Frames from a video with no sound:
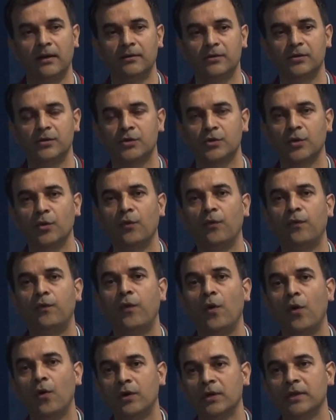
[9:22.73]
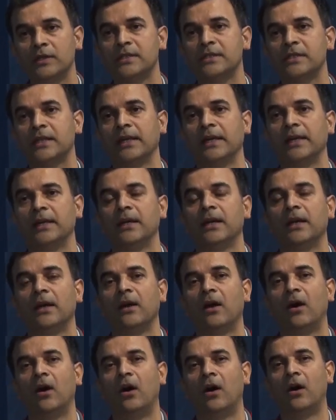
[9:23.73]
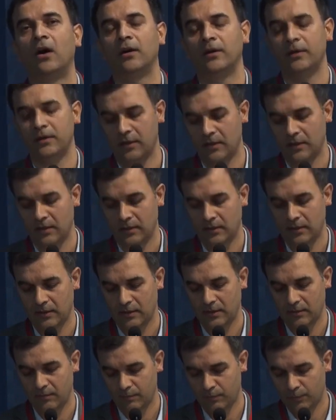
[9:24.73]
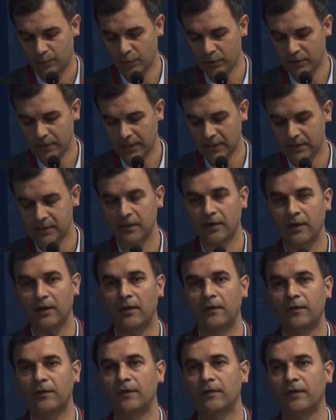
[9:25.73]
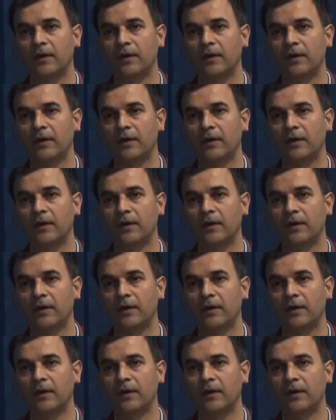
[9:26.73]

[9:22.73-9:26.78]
so focusedly on protection of